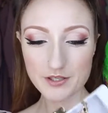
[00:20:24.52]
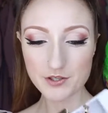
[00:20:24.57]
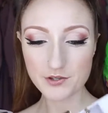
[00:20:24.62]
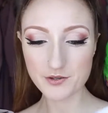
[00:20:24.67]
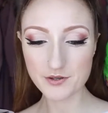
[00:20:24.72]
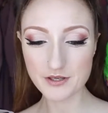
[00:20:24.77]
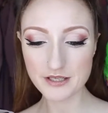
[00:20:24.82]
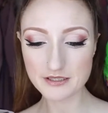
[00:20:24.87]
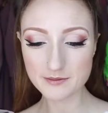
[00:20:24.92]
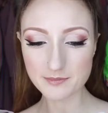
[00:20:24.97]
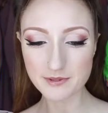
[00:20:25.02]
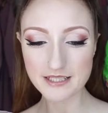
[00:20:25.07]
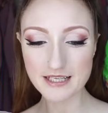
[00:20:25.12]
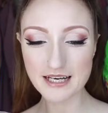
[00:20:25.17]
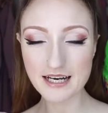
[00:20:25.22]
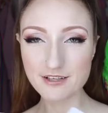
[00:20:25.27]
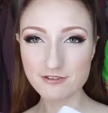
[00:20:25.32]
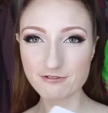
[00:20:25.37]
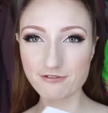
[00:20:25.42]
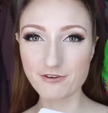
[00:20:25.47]
incredibly
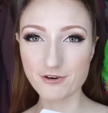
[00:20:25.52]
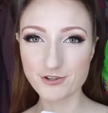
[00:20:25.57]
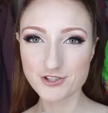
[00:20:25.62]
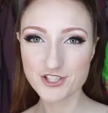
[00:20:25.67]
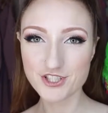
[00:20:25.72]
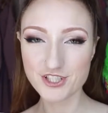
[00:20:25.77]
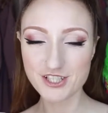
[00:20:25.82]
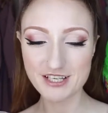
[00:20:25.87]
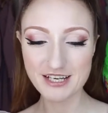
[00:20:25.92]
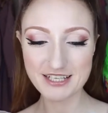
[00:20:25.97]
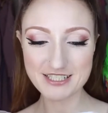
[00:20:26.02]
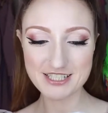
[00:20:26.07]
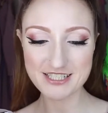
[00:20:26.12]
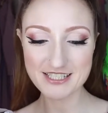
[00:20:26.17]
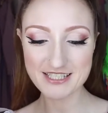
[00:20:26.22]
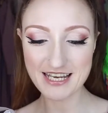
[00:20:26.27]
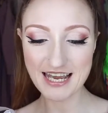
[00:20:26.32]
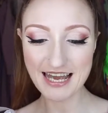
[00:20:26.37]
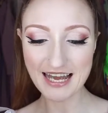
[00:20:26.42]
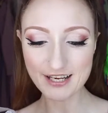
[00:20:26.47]
unfortunate. I
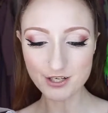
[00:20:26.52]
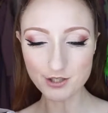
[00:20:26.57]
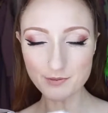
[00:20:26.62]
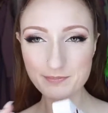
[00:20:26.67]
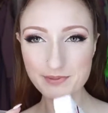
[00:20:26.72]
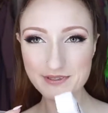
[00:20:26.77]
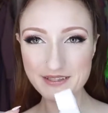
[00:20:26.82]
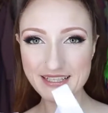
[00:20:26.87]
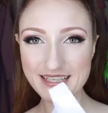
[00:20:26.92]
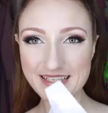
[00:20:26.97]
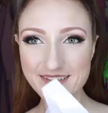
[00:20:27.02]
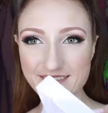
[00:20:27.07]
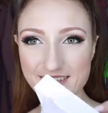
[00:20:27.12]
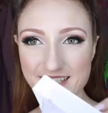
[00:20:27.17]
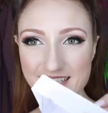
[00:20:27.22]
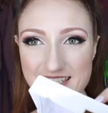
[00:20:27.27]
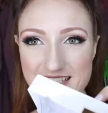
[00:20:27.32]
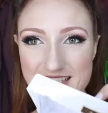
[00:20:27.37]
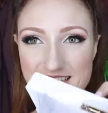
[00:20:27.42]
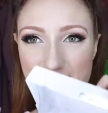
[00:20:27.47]
just cannot believe
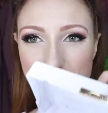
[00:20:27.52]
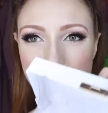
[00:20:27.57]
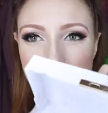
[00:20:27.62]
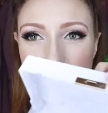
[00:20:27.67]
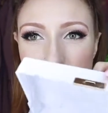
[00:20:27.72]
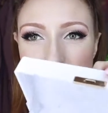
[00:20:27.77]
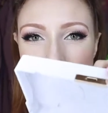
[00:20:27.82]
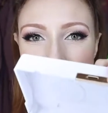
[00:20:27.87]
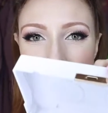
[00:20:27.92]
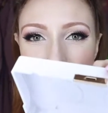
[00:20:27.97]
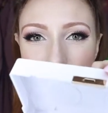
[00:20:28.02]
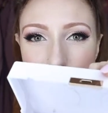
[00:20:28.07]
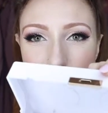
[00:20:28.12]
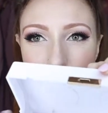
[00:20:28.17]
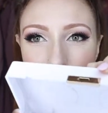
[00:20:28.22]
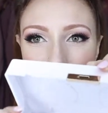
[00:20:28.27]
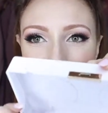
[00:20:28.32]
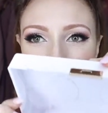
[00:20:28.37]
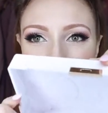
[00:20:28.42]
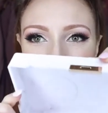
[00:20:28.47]
this. If you guys have a
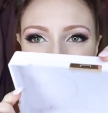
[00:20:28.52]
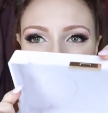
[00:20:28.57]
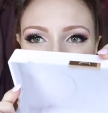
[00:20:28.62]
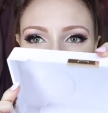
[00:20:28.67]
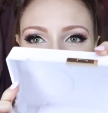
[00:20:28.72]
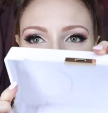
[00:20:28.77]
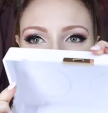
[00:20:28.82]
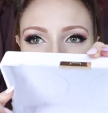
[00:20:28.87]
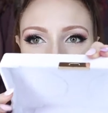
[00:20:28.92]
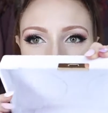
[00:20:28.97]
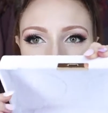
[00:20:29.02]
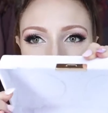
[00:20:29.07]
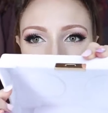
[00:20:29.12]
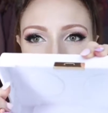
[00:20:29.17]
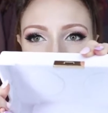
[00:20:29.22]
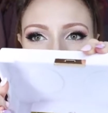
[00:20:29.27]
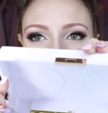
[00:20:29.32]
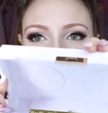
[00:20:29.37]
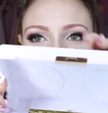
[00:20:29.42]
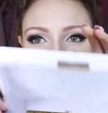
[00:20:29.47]
look inside,
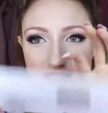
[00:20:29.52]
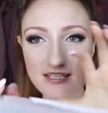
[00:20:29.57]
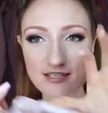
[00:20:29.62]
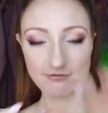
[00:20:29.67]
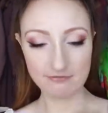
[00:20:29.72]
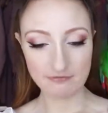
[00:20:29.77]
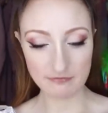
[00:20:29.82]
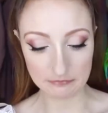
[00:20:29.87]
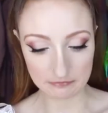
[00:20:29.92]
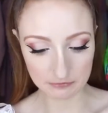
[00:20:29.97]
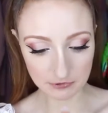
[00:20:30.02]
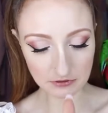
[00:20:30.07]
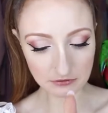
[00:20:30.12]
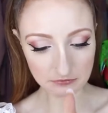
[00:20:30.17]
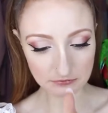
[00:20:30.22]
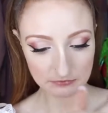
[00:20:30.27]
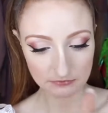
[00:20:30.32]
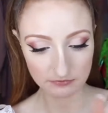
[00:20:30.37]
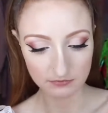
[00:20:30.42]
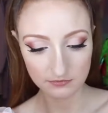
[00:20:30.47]
I'll see if,
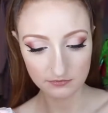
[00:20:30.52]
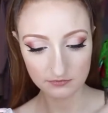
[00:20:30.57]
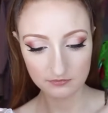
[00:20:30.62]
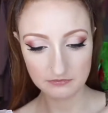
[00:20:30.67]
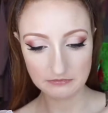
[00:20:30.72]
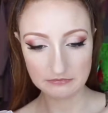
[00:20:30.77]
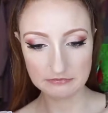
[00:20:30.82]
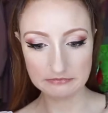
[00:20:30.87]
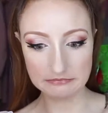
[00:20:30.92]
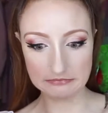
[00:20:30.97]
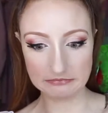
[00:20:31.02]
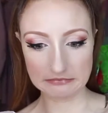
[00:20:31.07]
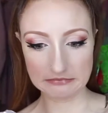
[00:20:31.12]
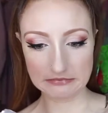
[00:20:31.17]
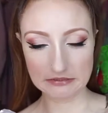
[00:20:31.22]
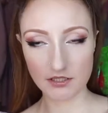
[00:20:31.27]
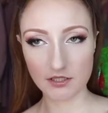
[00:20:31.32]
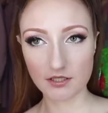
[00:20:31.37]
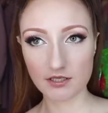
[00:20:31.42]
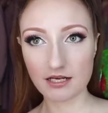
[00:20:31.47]
whoa!
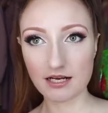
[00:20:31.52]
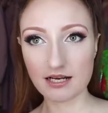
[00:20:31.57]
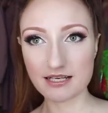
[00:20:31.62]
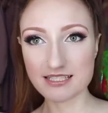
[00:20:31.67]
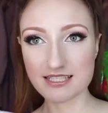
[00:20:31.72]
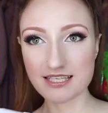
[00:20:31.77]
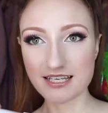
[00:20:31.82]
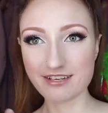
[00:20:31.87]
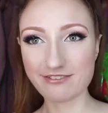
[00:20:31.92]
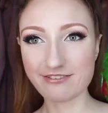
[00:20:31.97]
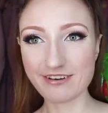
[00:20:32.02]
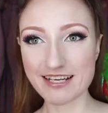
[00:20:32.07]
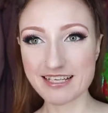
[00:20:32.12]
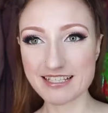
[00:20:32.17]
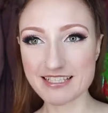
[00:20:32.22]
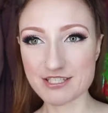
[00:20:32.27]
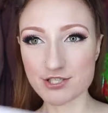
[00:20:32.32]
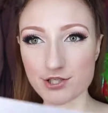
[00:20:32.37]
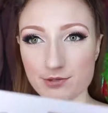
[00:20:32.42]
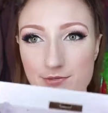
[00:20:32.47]
I'll see if I
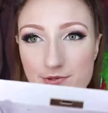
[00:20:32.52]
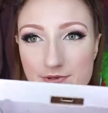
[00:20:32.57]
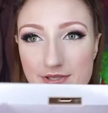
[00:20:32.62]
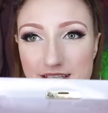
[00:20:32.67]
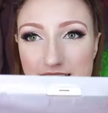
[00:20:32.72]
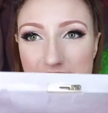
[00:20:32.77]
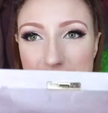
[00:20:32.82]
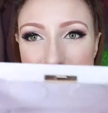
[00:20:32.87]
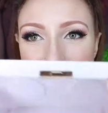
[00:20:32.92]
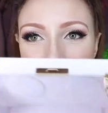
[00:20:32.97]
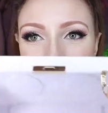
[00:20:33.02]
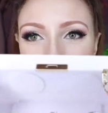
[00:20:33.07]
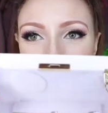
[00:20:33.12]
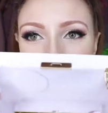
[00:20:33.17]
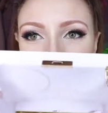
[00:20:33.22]
can zoom you in nice and